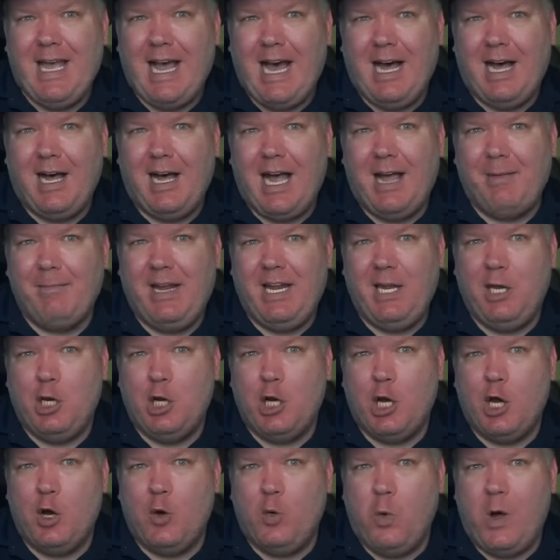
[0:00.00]
Yeah, I mean,
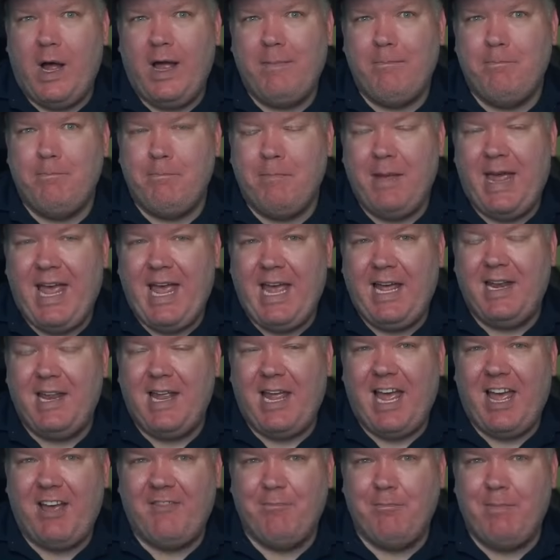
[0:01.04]
you know, what men
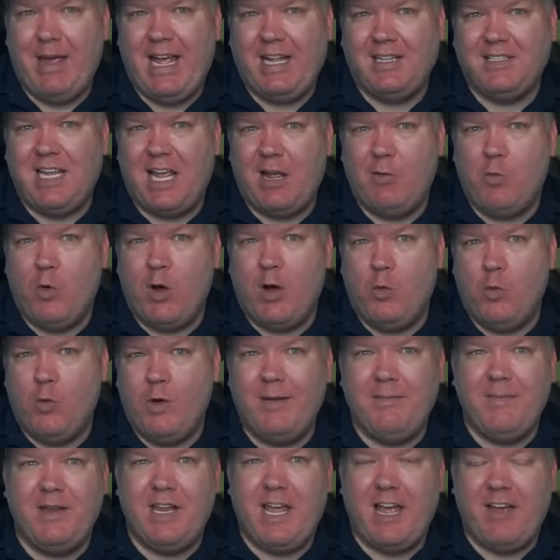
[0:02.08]
have meant and what
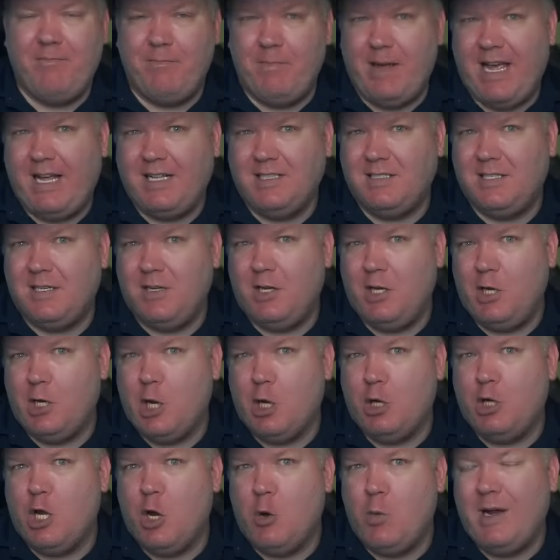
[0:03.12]
women have meant, you
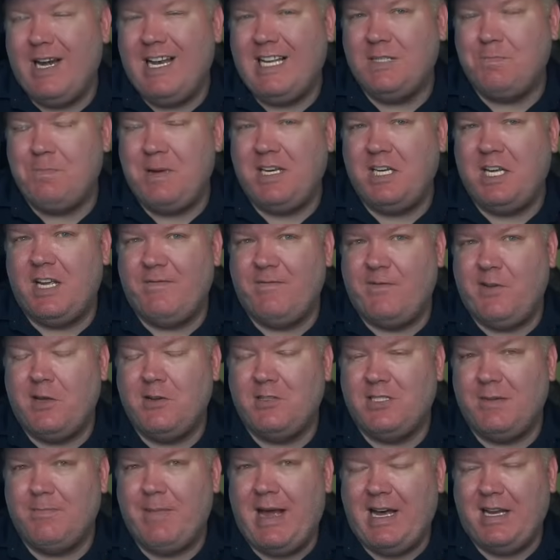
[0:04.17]
know, no one has been
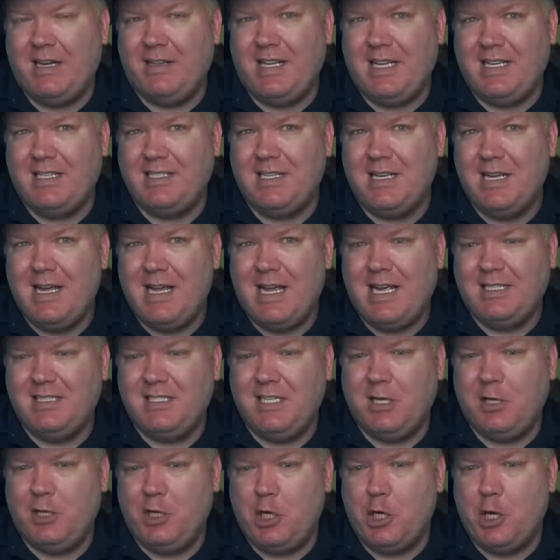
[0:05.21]
confused about this
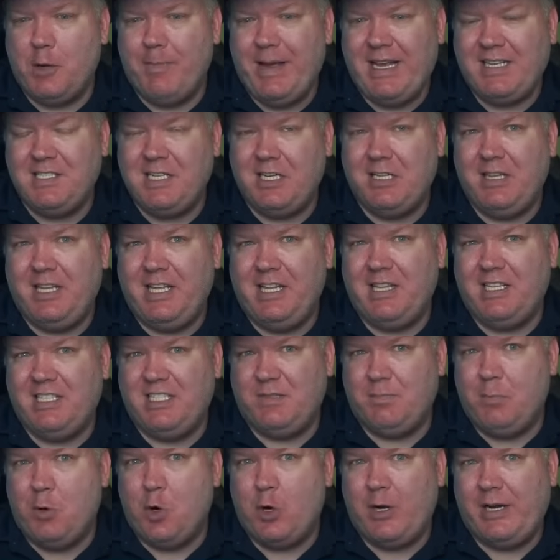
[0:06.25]
until, you know, basically
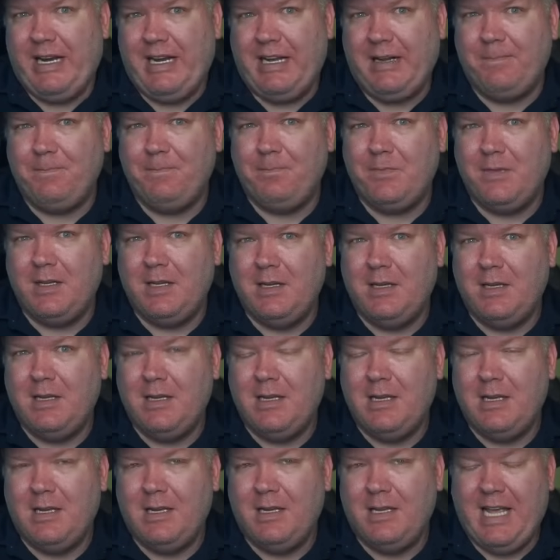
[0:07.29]
this morning.
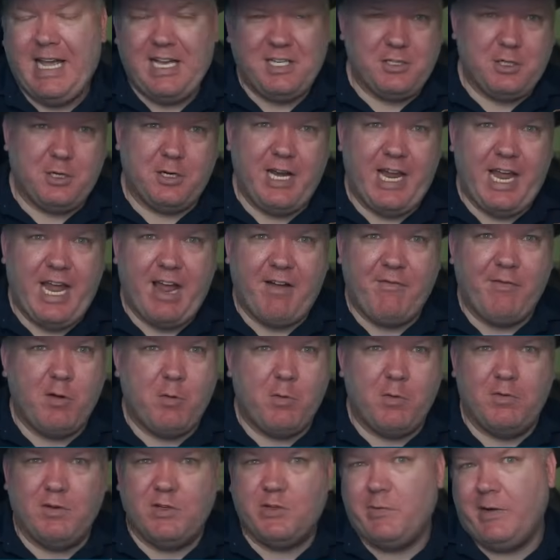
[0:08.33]
Yesterday,
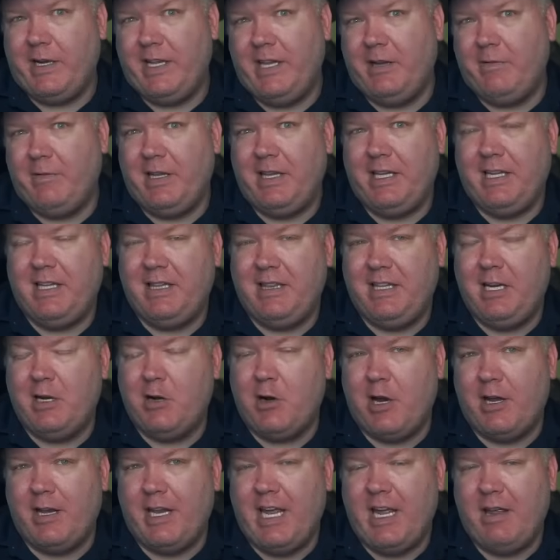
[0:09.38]
everyone was really, really
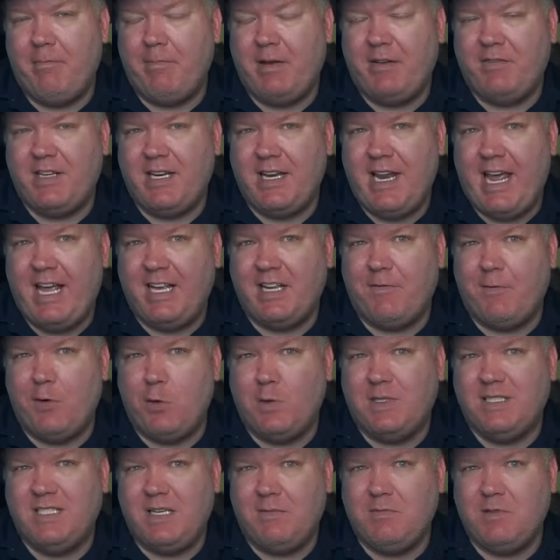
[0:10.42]
clear on it, but today
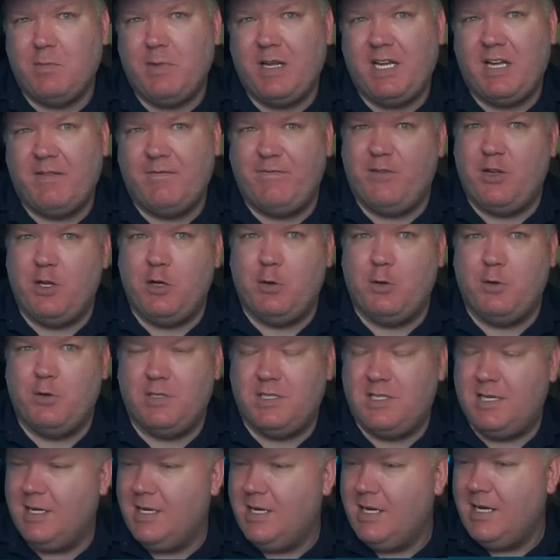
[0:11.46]
everyone seems to be
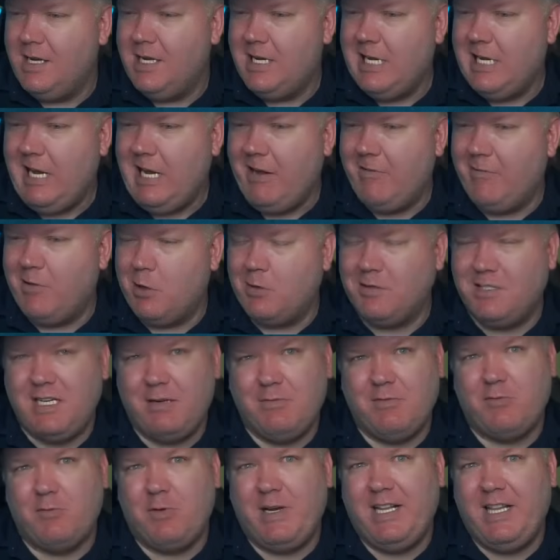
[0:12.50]
confused, even though it
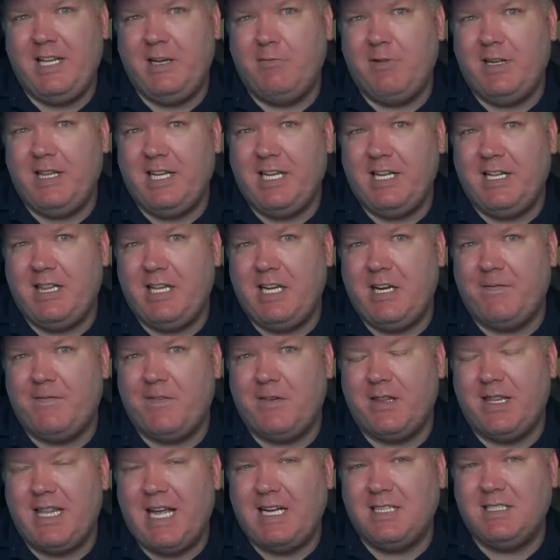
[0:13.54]
seemed really, really clear
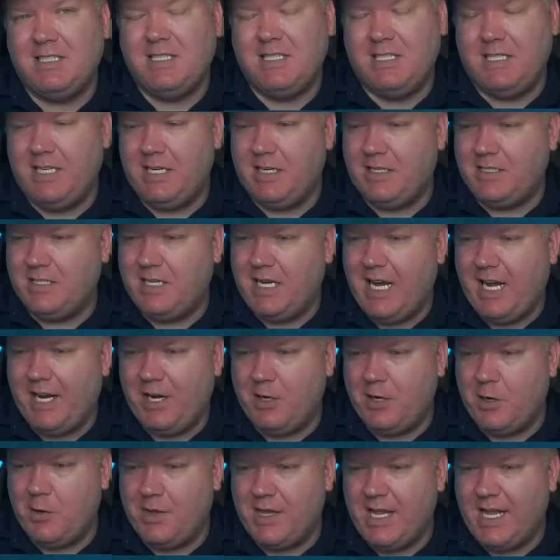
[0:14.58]
for thousands of years. So I
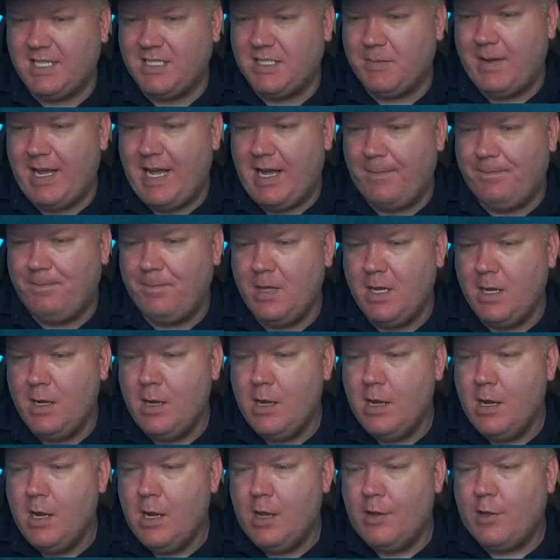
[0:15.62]
don't know what that's about.
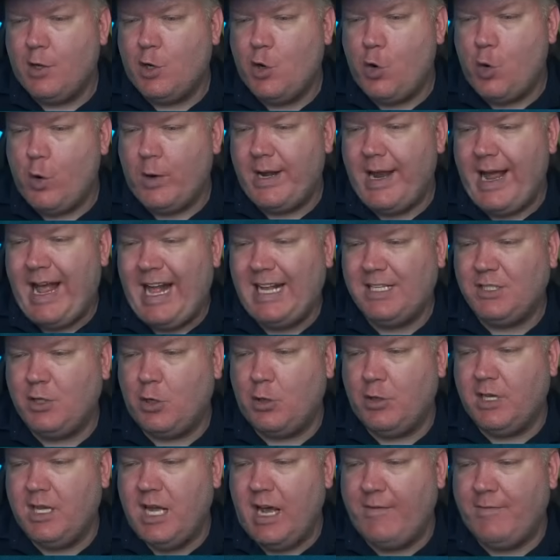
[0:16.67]
The court had
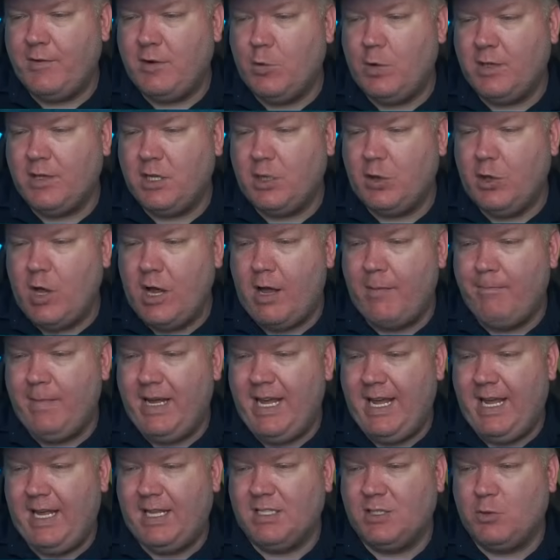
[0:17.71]
told the governor what the law
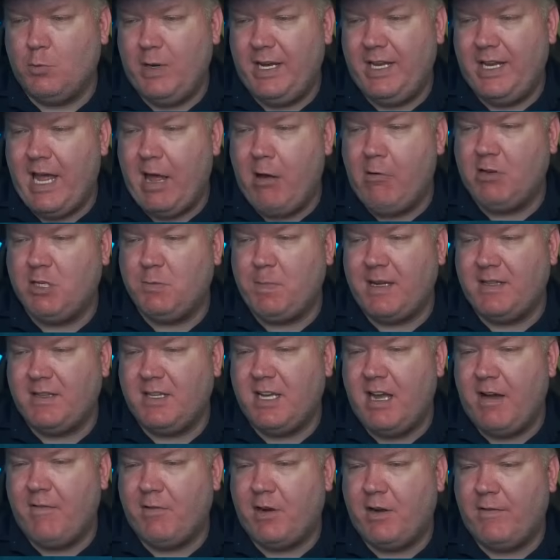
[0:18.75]
means. We now expect
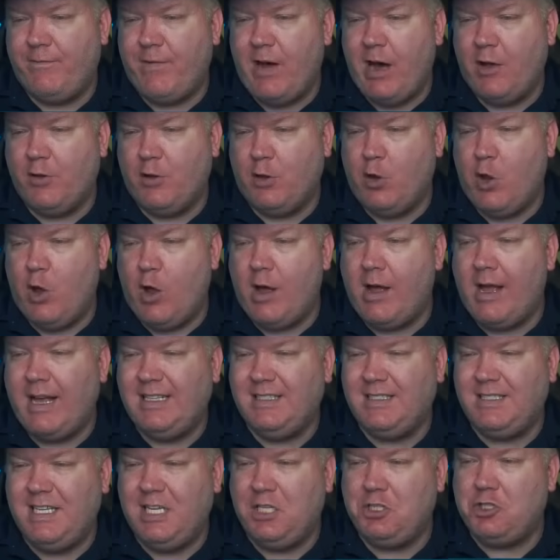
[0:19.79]
the governor to follow the law
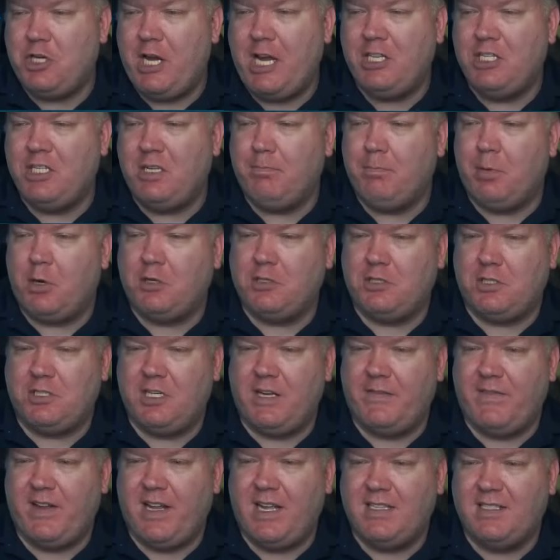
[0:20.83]
and cease changing birth
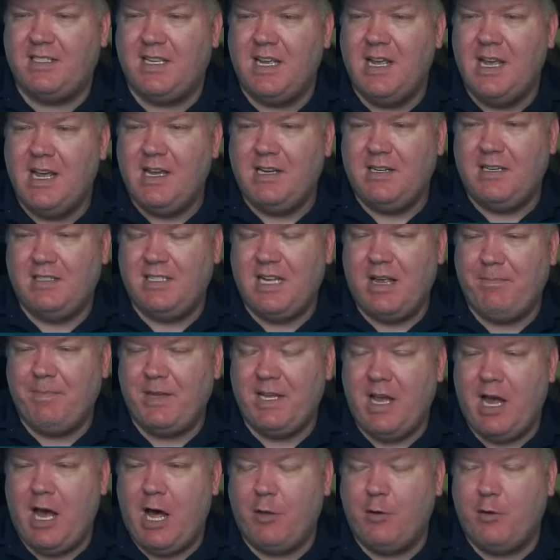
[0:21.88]
certificates to
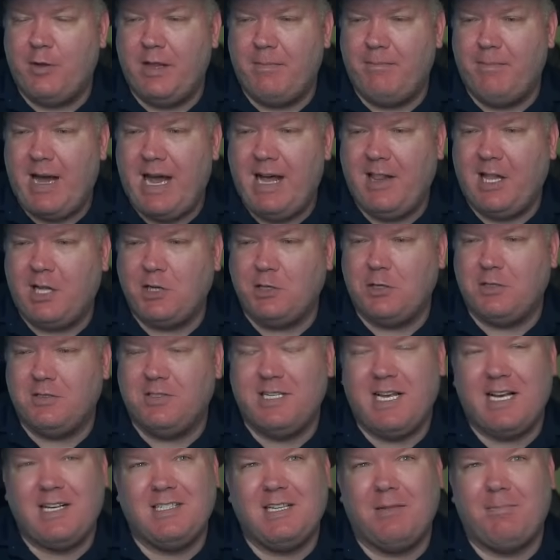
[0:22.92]
something other than biological
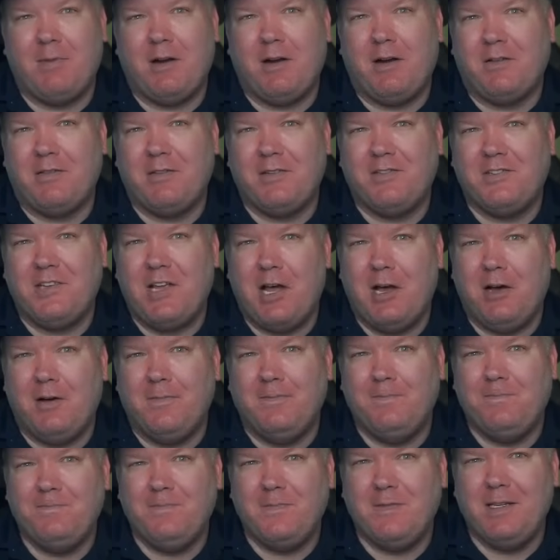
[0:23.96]
sex at birth.
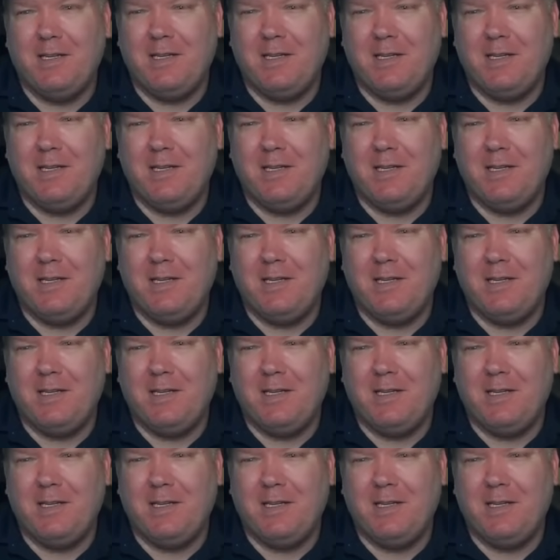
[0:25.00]
So,